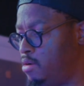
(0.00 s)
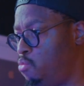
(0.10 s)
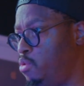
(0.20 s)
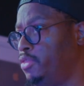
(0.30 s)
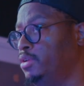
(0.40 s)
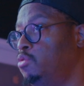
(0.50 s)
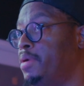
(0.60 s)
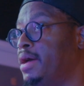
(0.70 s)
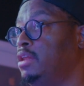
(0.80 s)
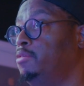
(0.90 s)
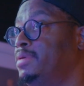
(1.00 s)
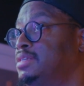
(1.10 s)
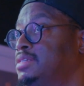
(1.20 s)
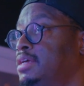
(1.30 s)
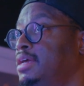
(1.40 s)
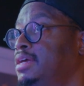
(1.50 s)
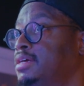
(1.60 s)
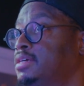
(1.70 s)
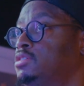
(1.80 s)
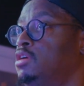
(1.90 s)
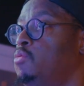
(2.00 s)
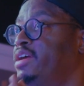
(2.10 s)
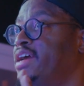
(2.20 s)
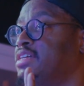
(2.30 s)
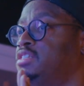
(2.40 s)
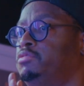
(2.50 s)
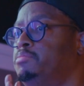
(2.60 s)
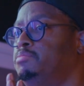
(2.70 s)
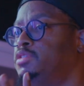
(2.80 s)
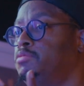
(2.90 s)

with Loop Elements is we got some